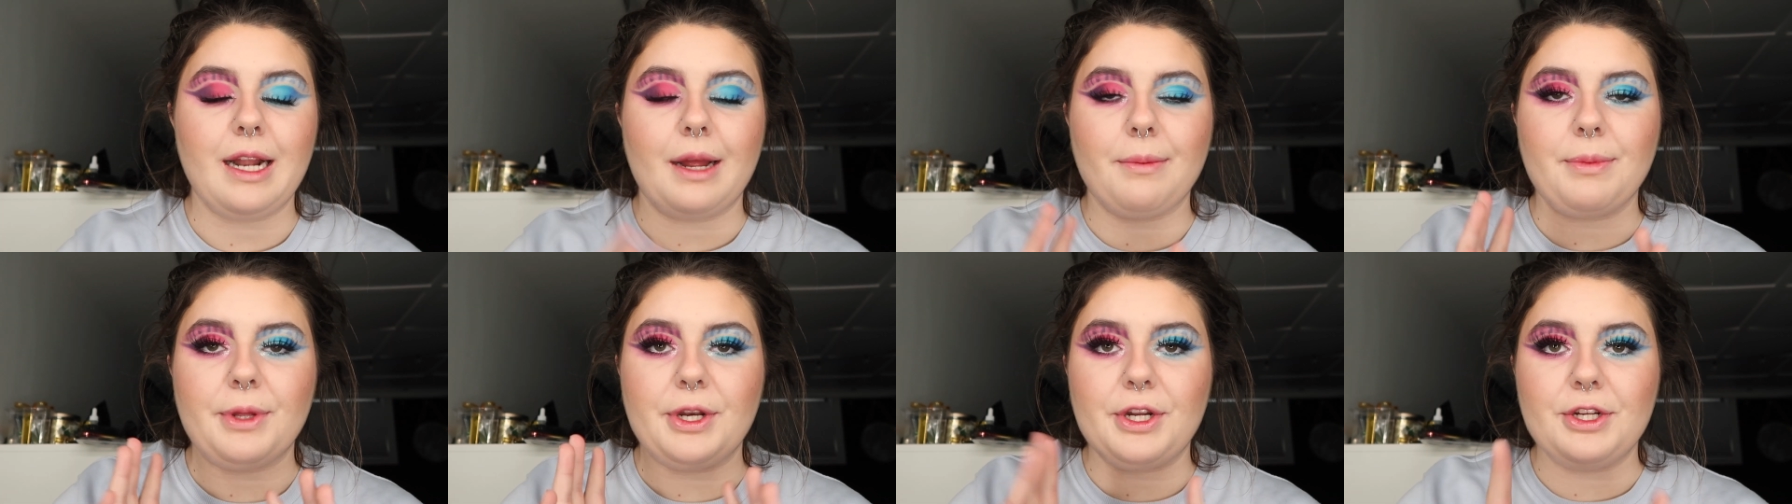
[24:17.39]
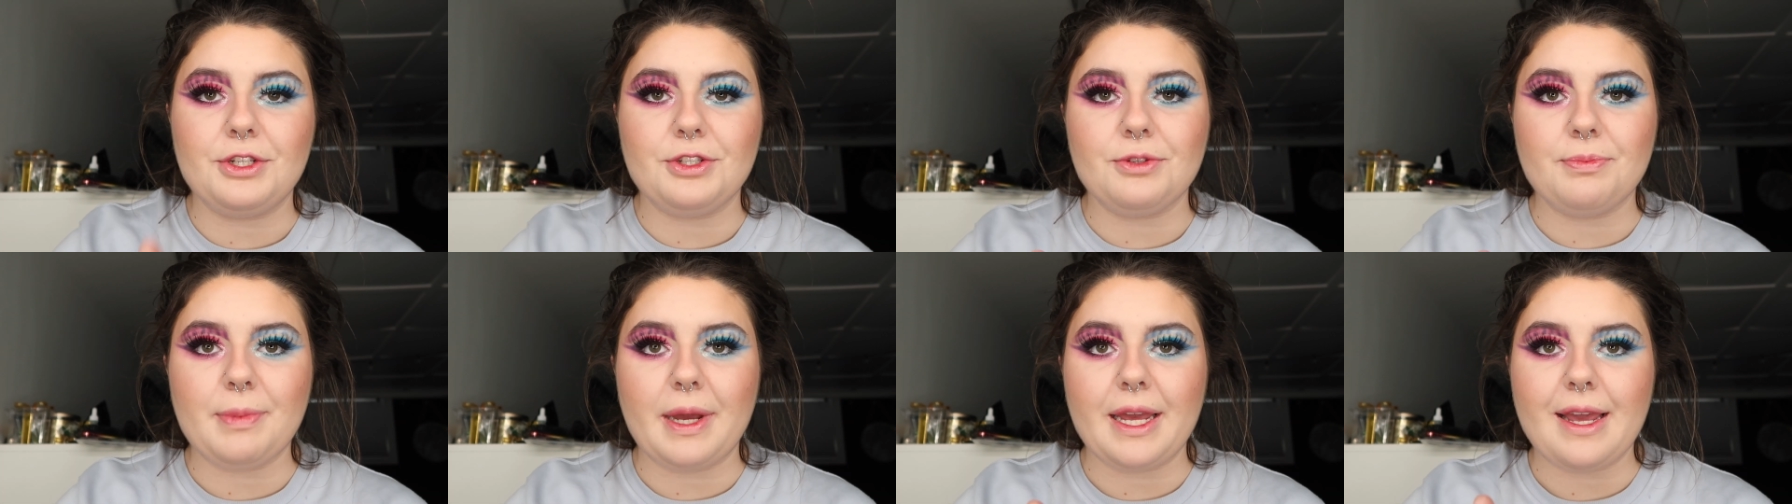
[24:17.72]
I'm gonna
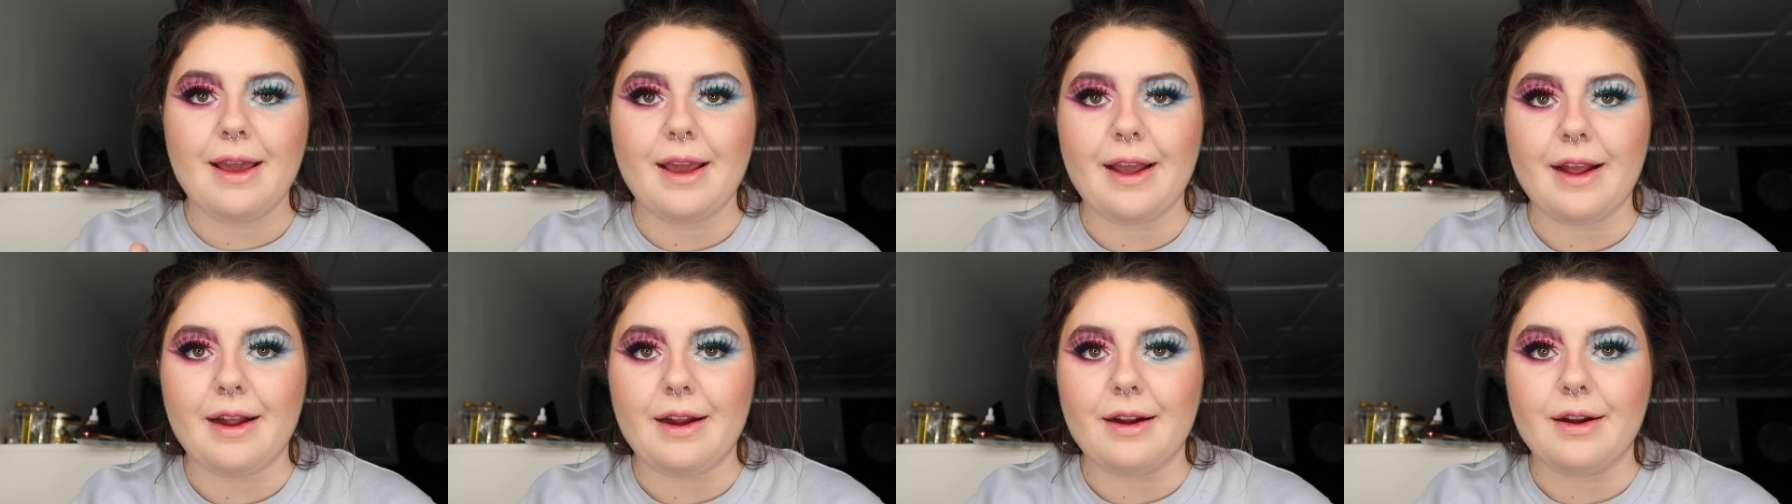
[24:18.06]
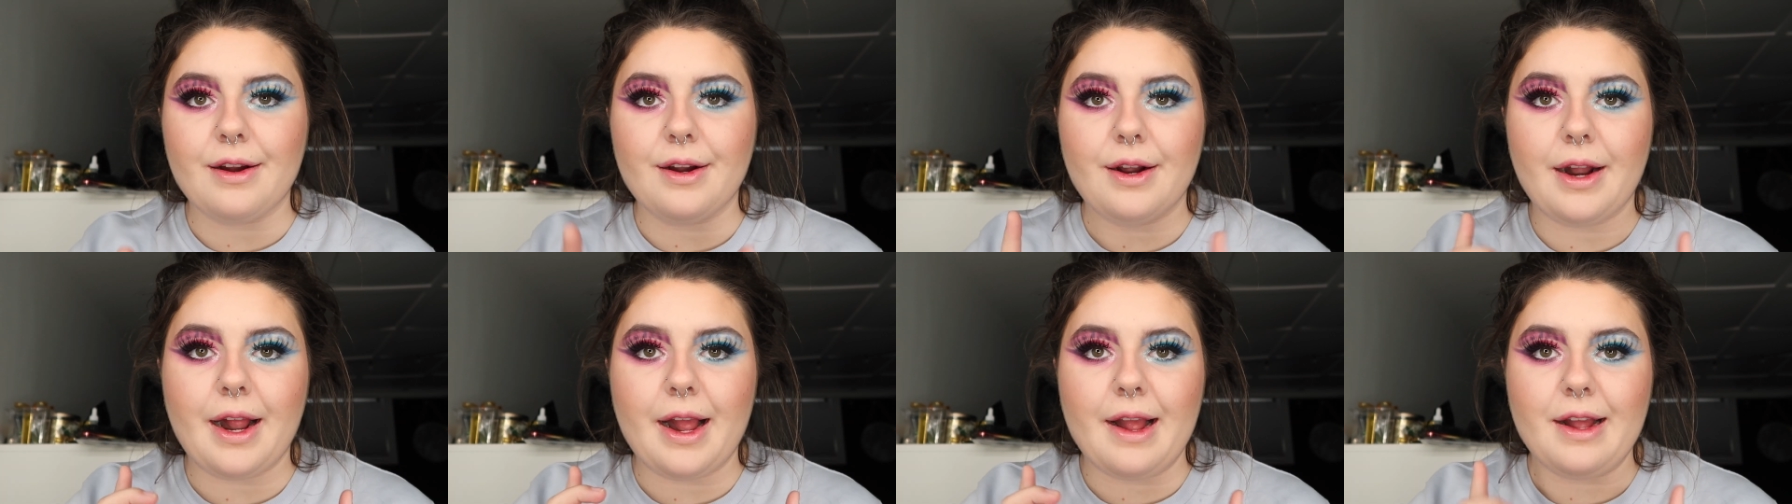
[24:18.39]
do my
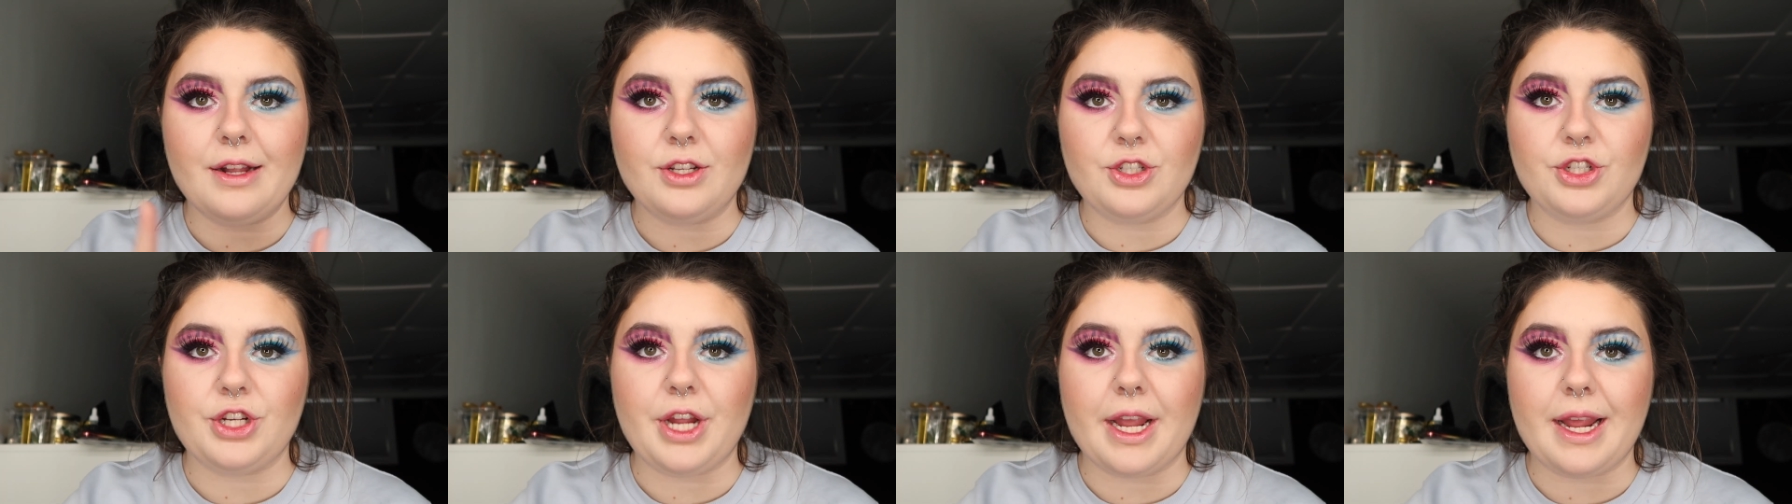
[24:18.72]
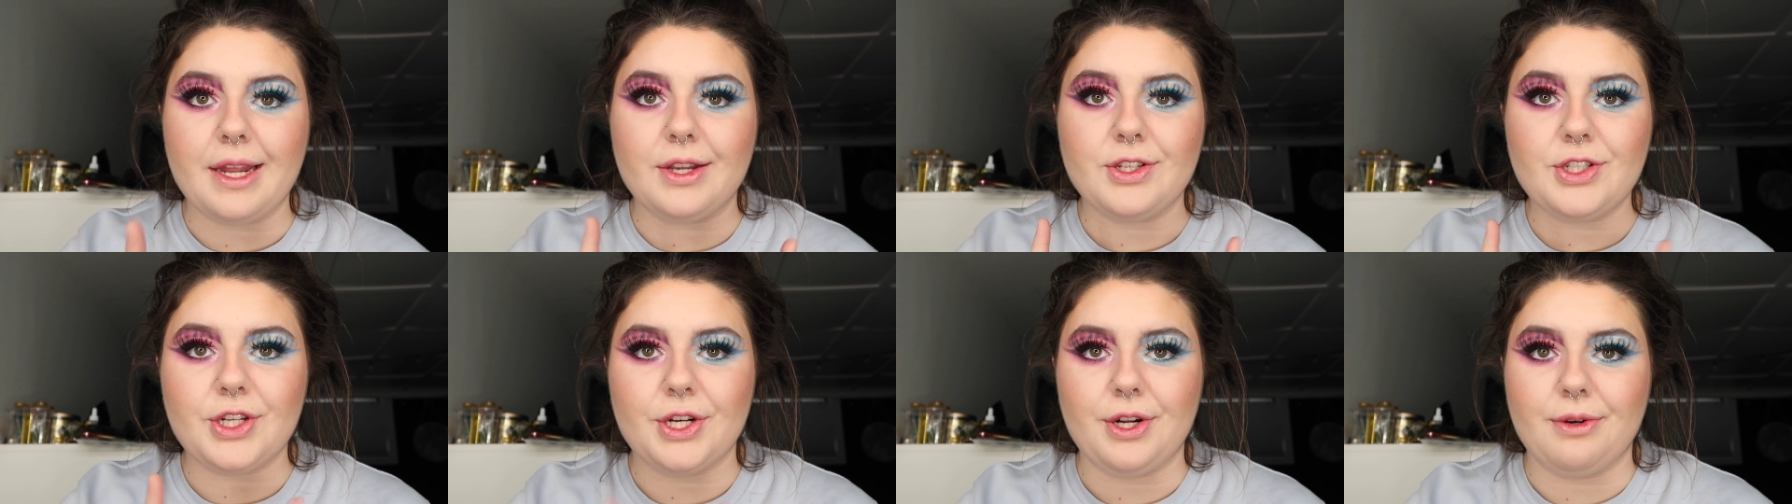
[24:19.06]
hair and
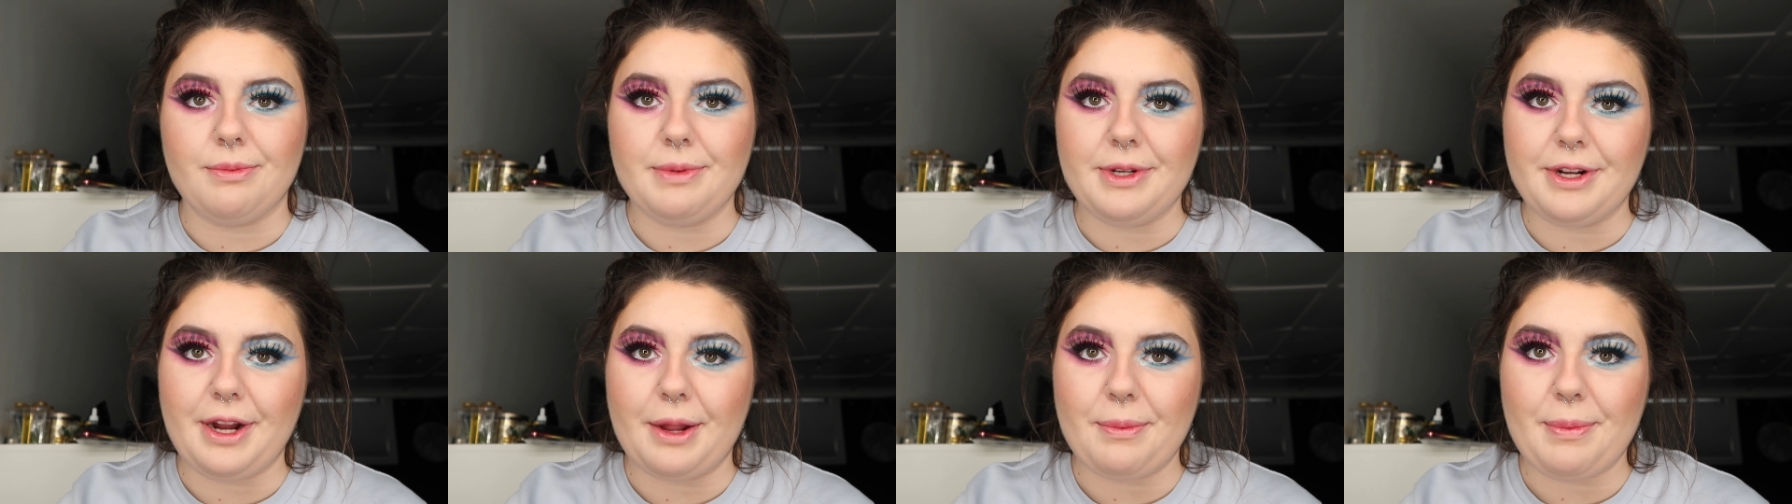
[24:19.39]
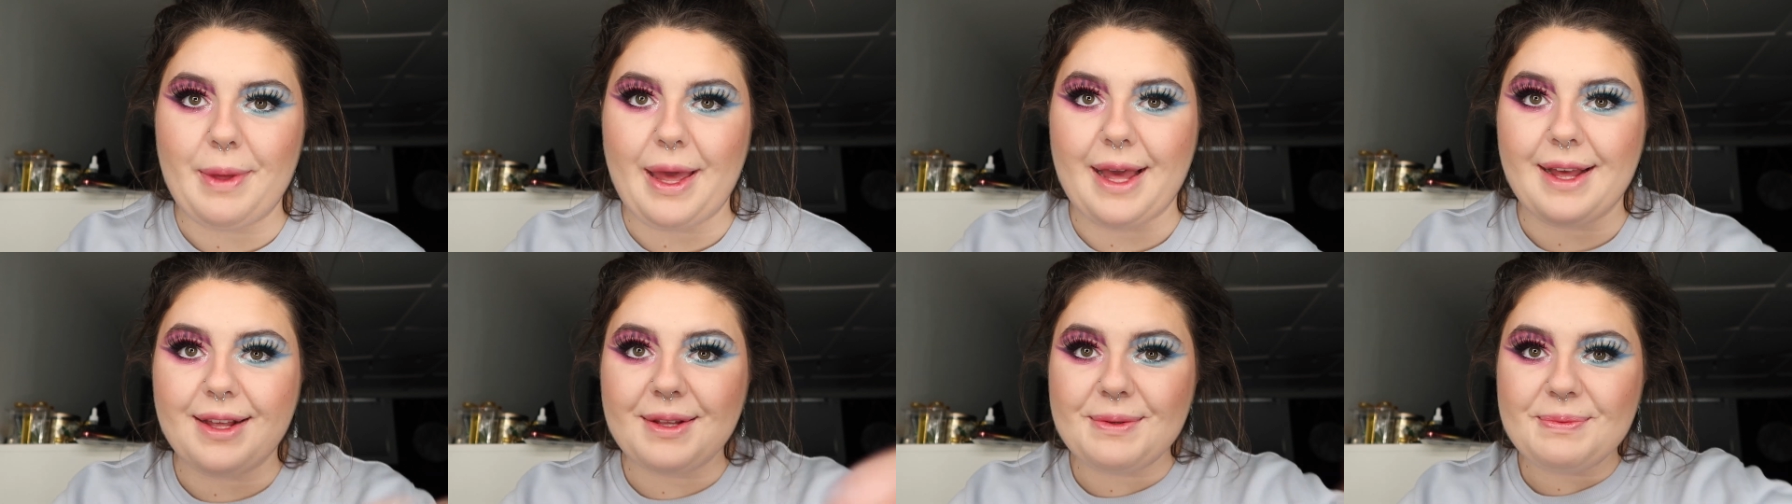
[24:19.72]
change and I'll be right
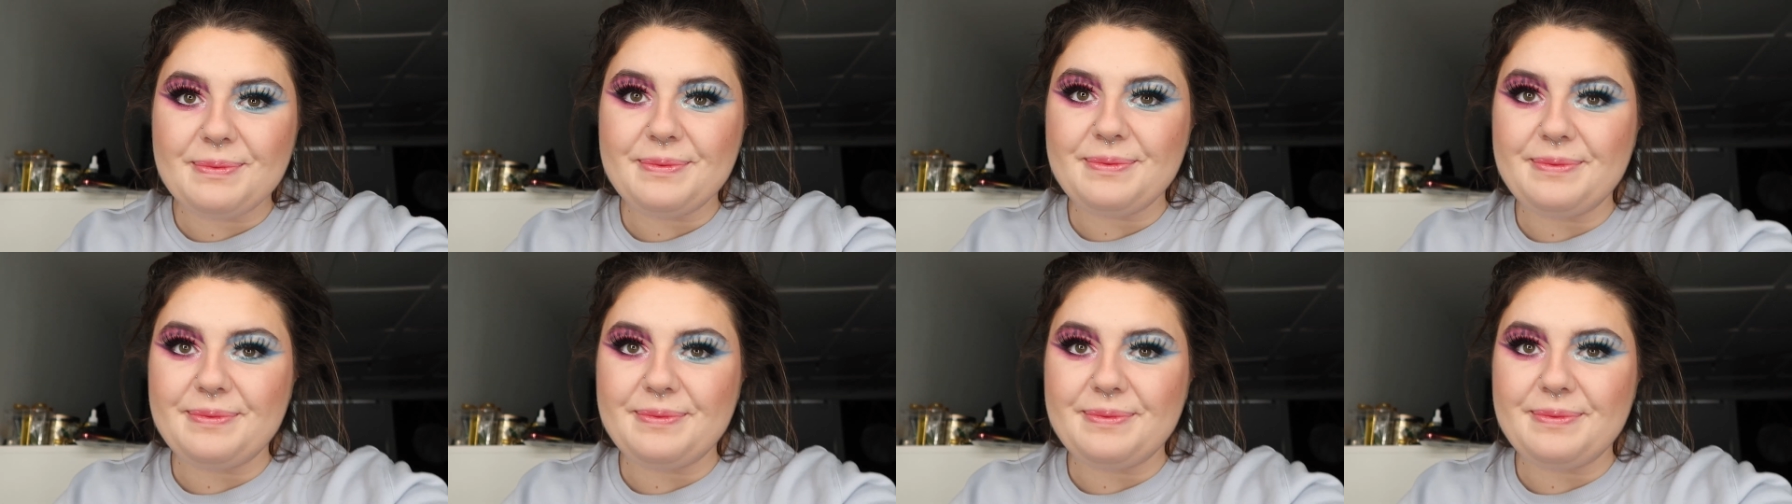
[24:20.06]
back.